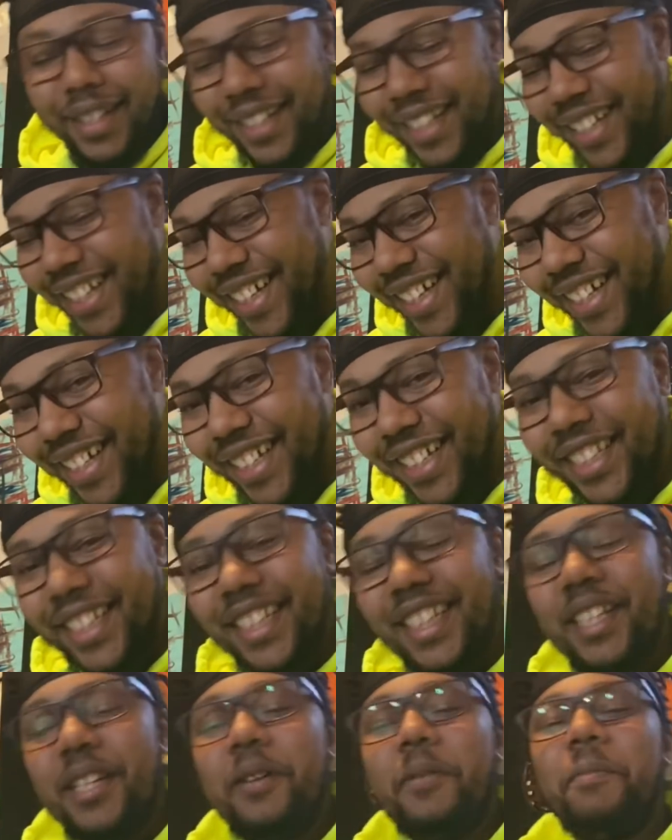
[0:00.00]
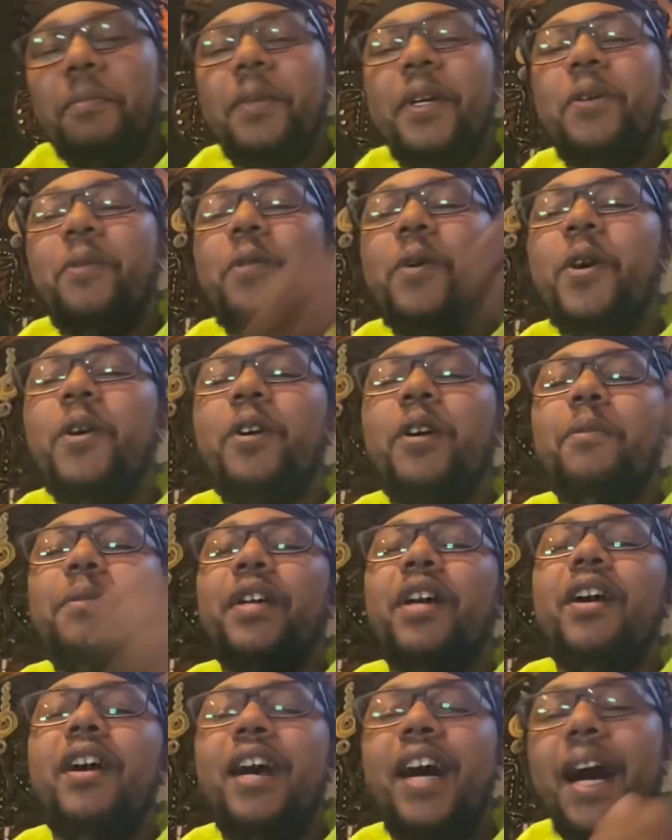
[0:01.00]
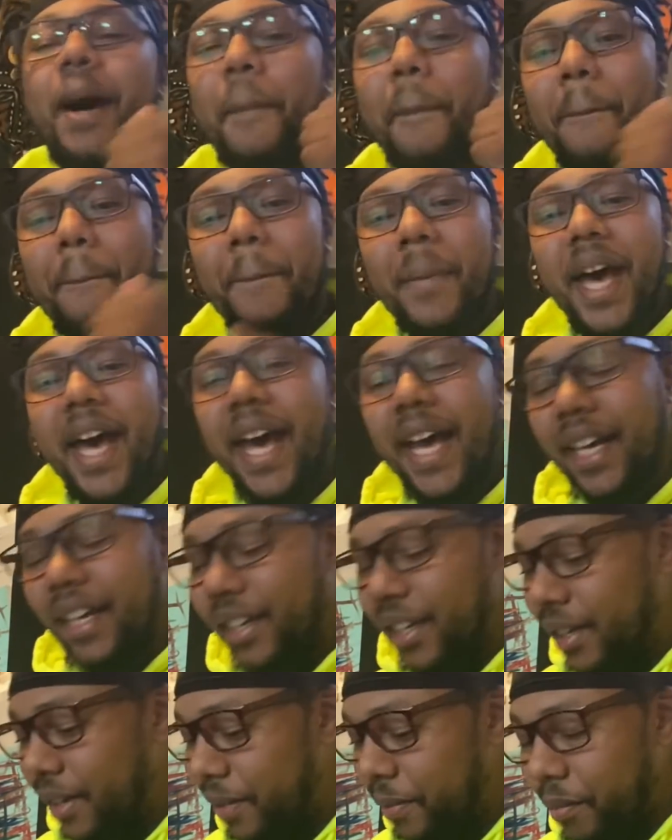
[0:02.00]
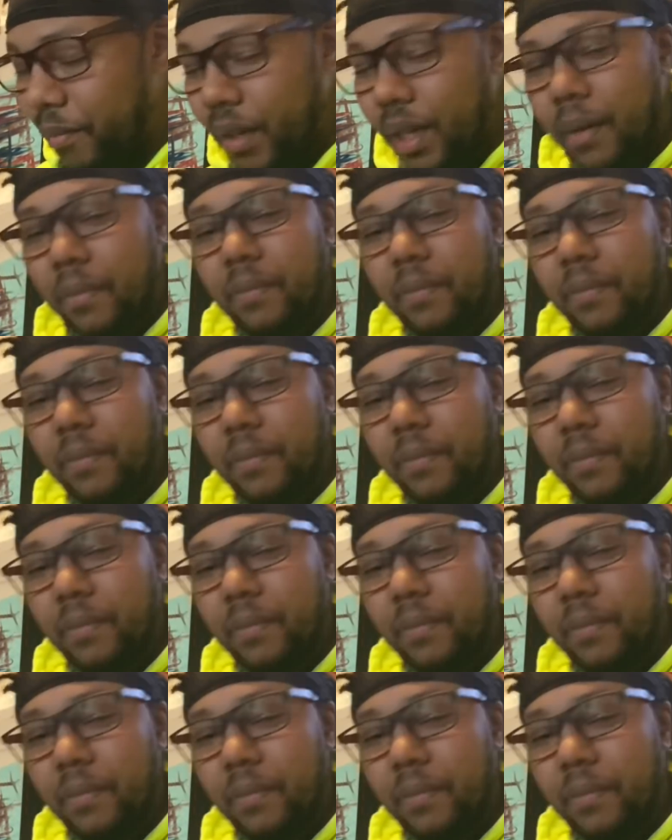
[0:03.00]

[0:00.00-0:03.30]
but welcome, y'all. I'm back. I'm